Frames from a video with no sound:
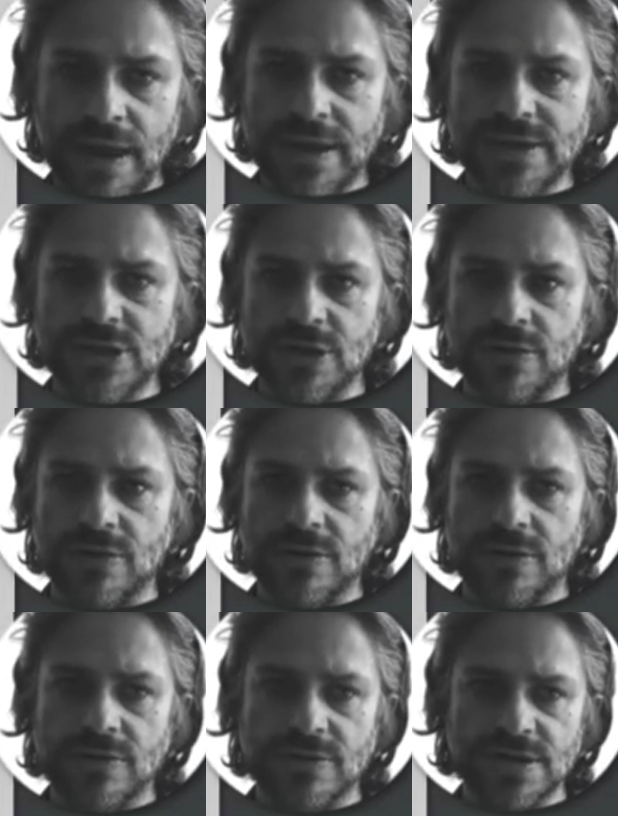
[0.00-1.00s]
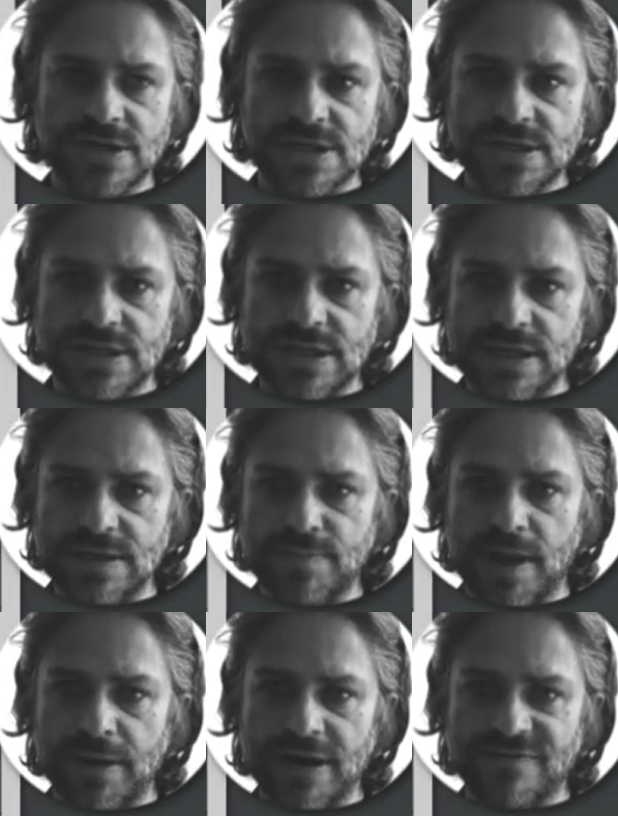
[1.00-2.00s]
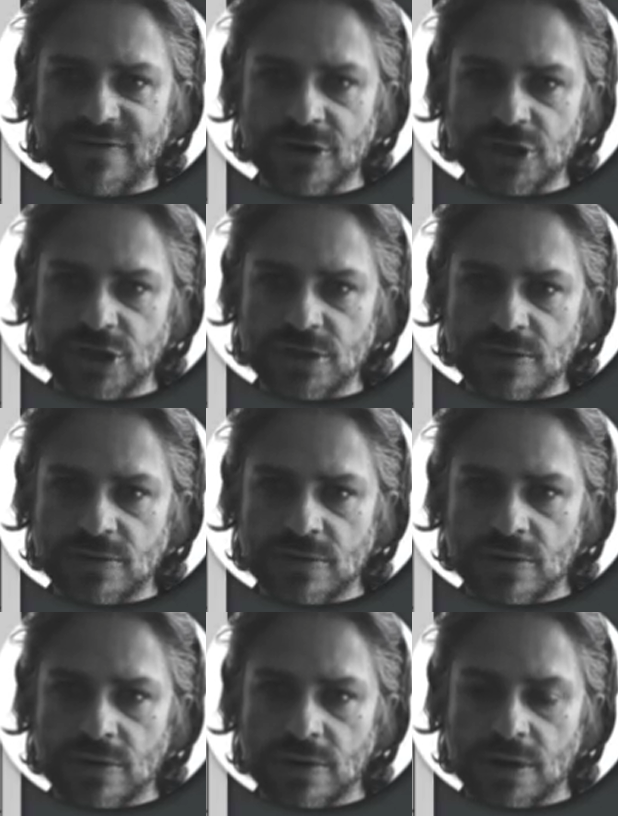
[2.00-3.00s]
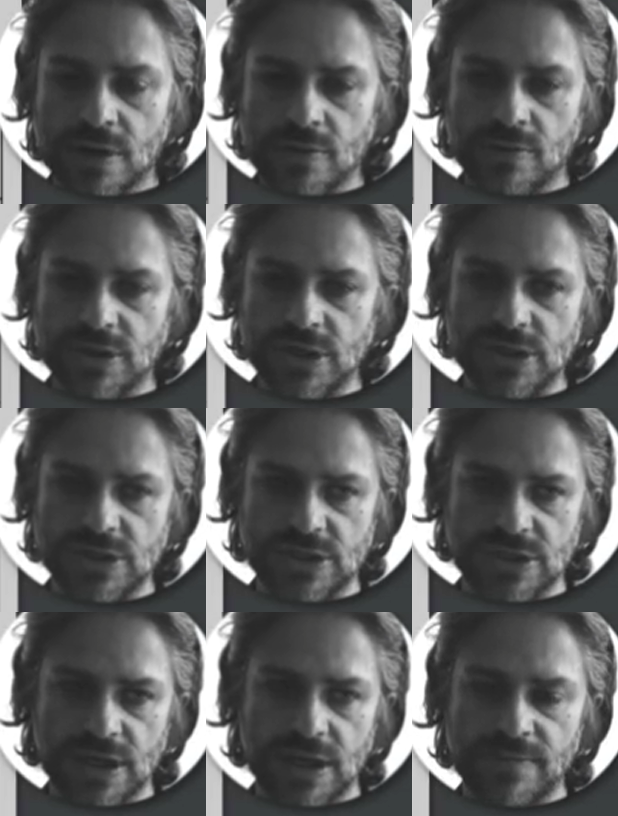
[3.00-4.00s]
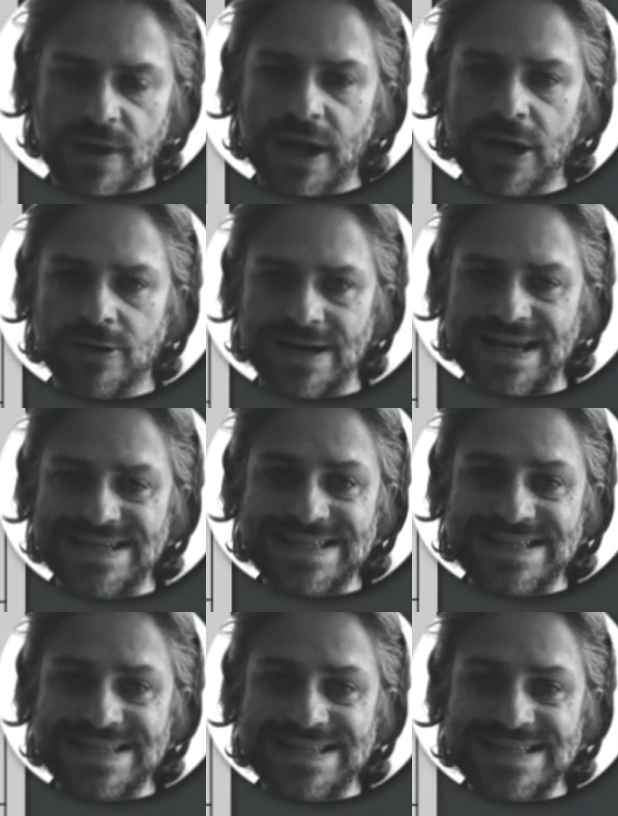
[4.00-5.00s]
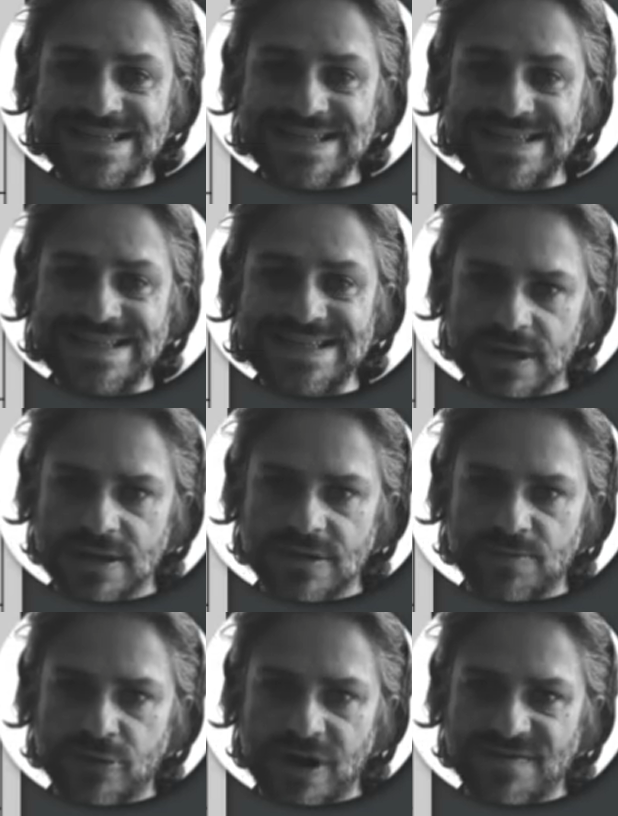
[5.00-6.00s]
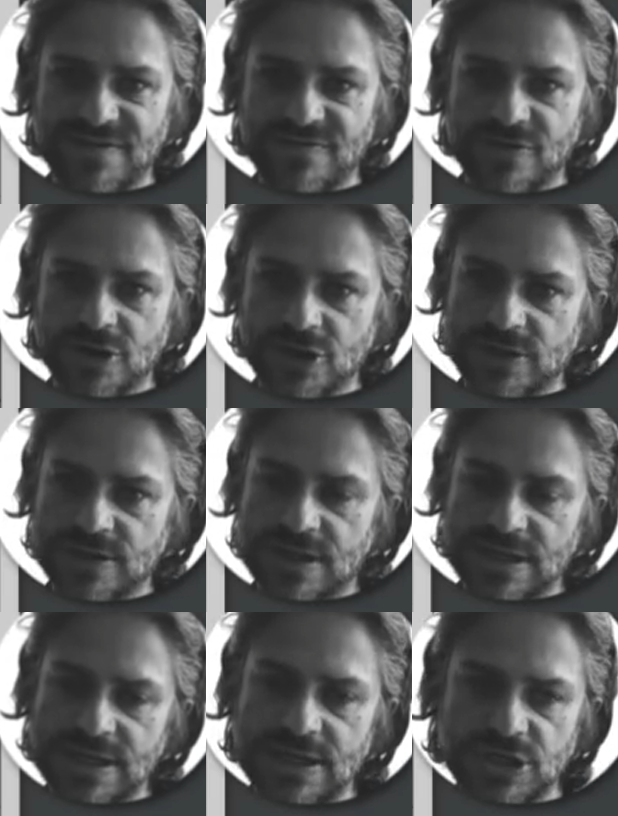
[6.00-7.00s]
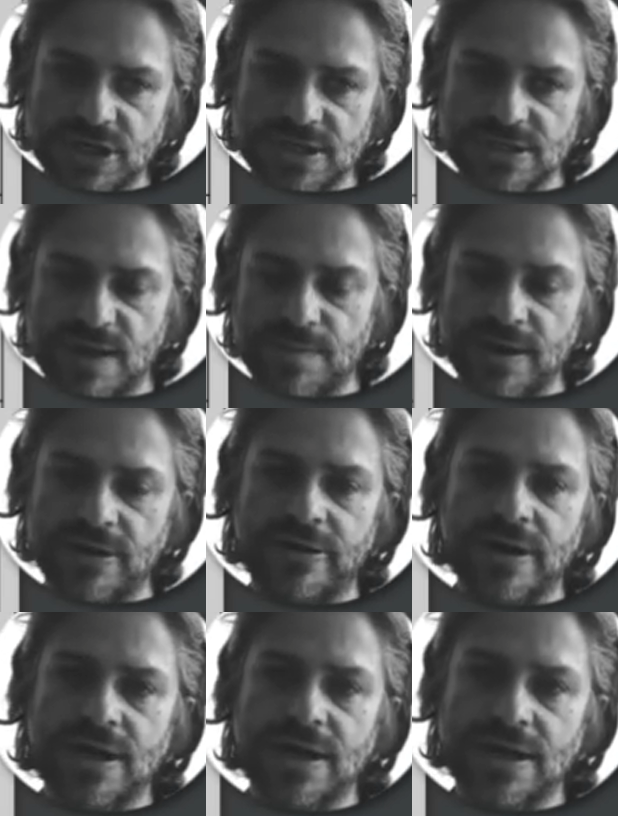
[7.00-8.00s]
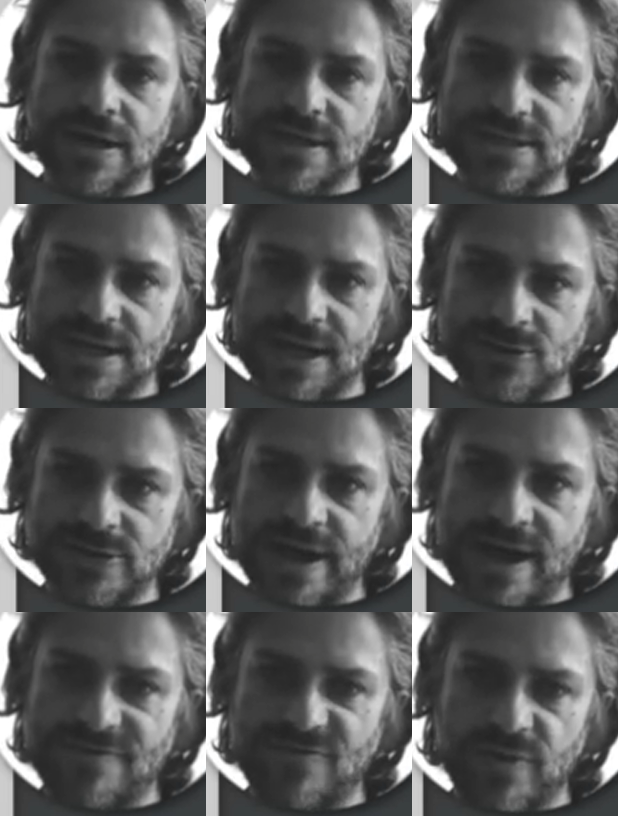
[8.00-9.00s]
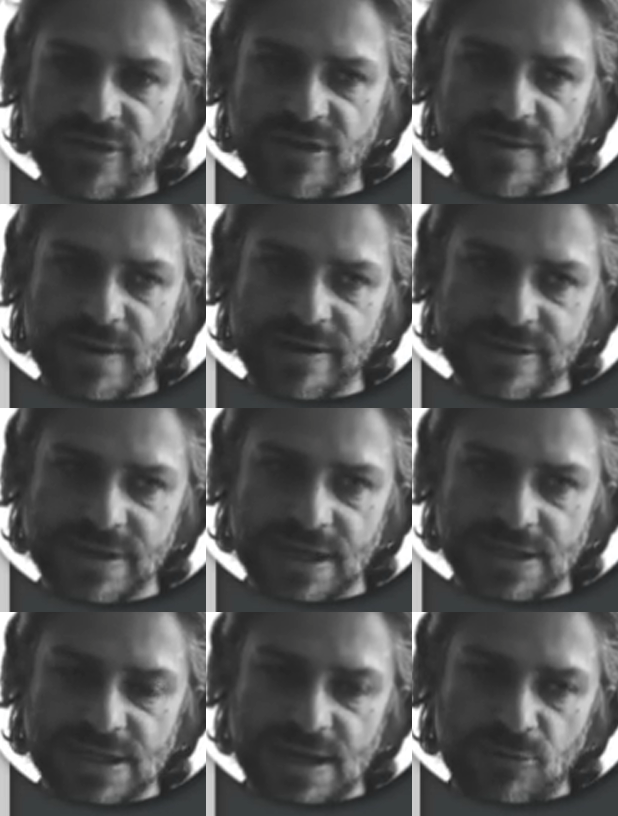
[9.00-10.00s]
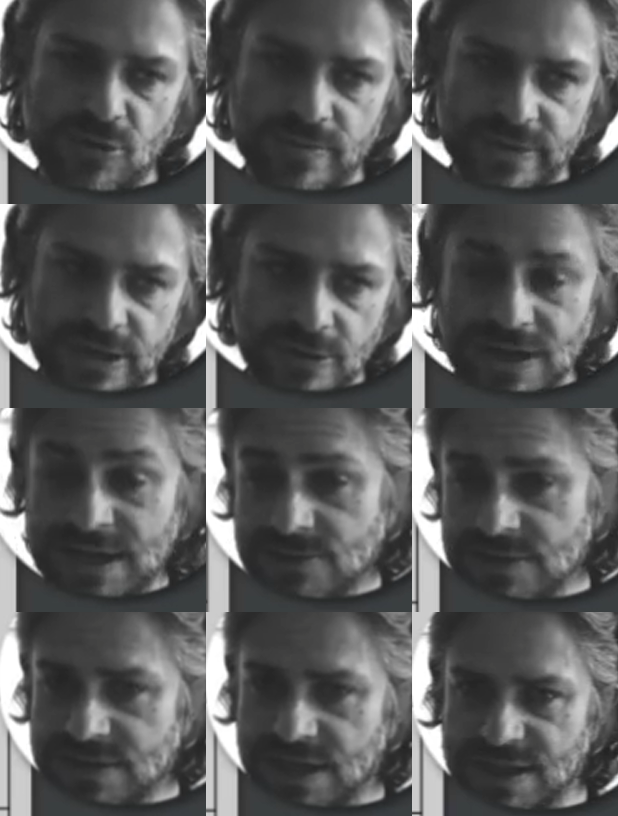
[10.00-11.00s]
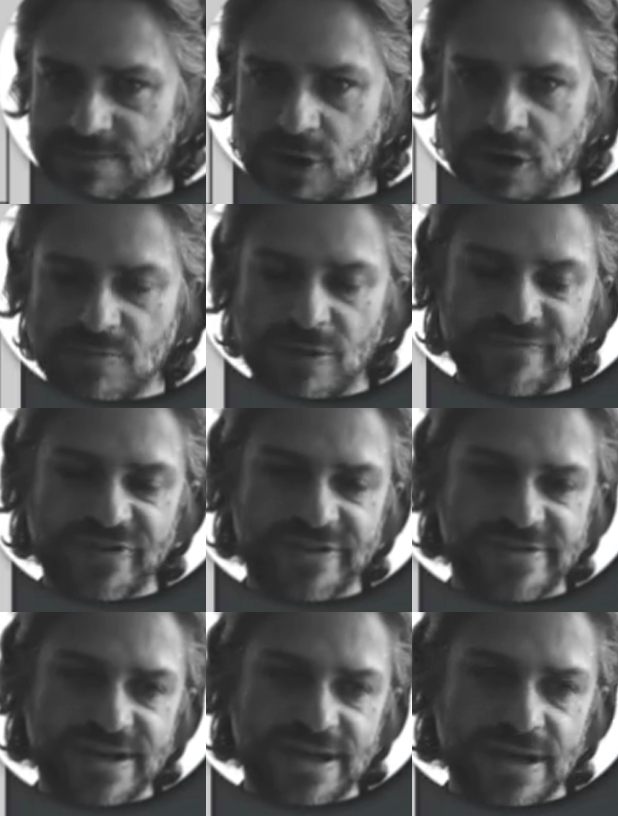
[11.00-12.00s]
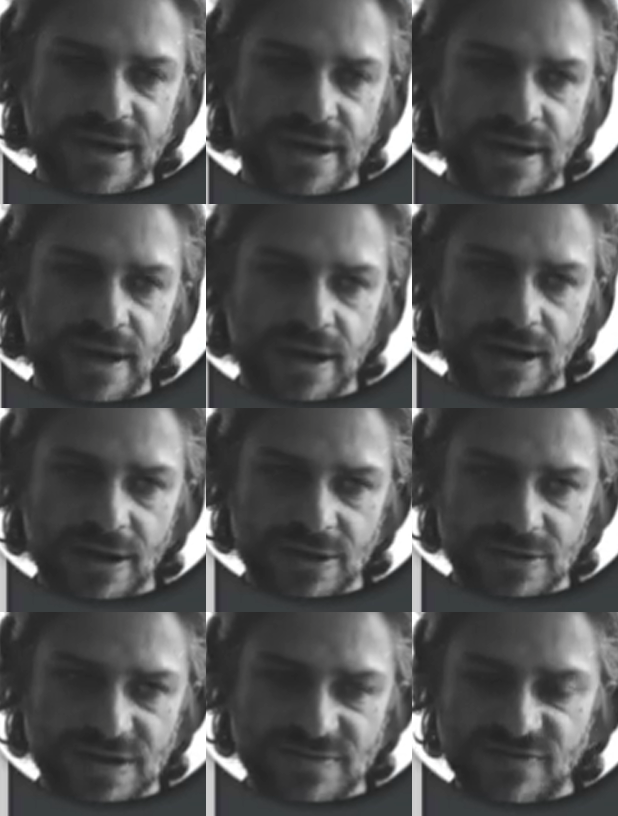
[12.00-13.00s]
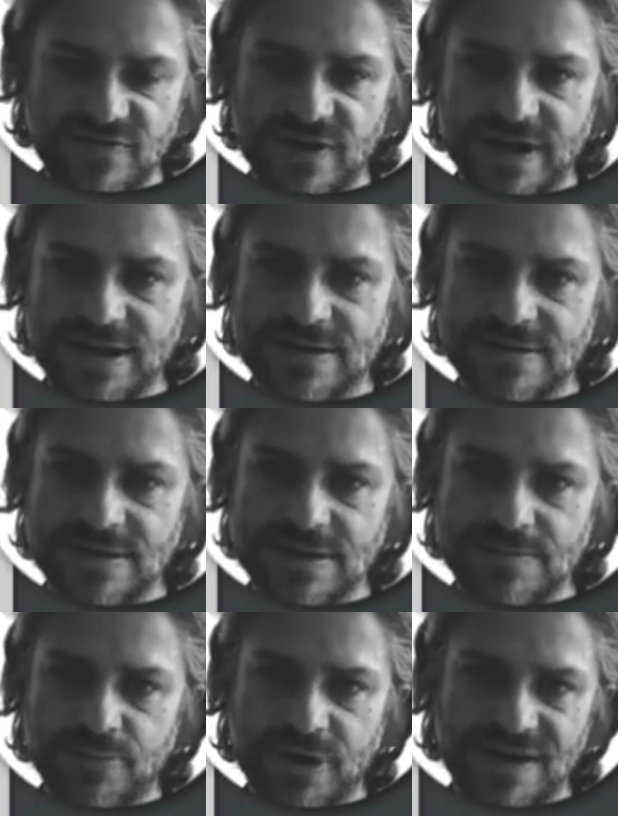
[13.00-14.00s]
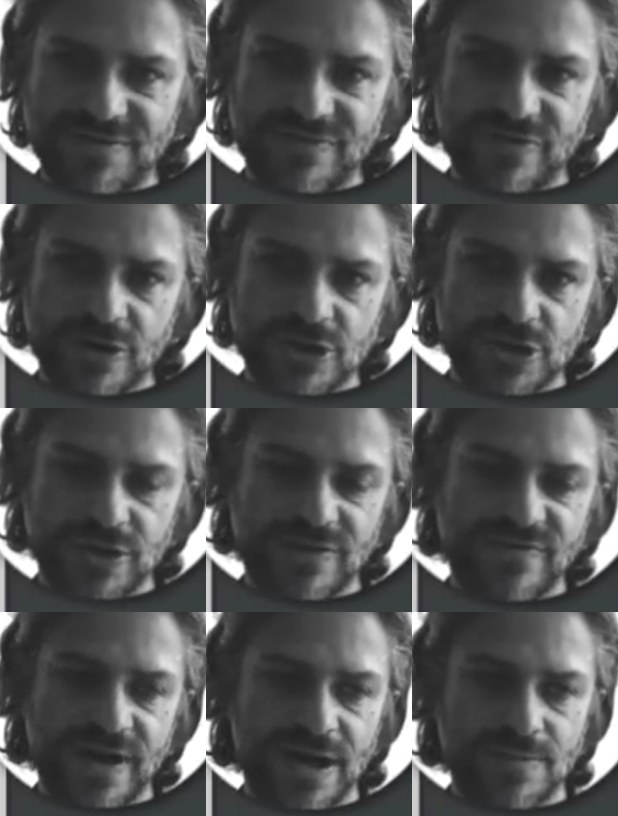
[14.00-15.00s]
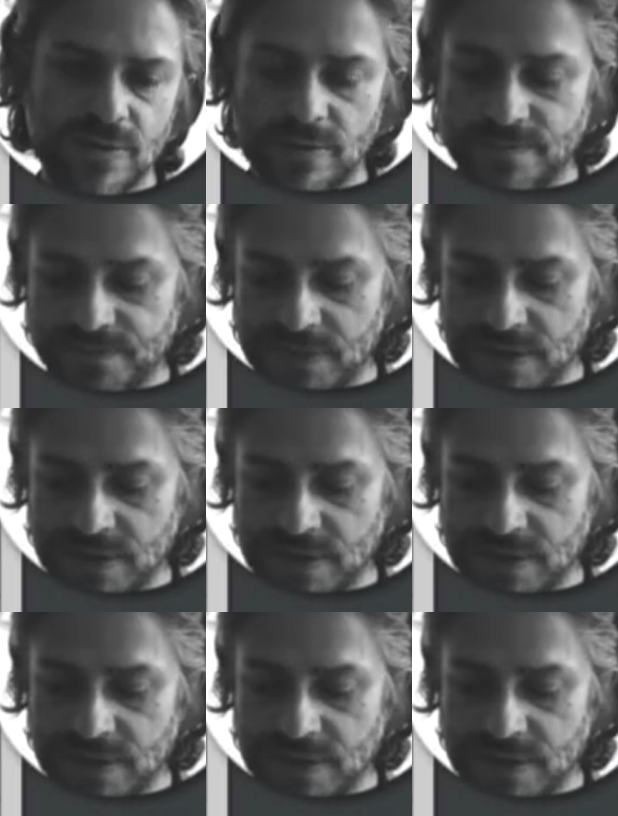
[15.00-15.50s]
So this is the public version, which is a lot less detailed than the private version that each examiner is allowed to have with them in the exam room. They're not allowed to take them home, obviously. You'll never find the private version available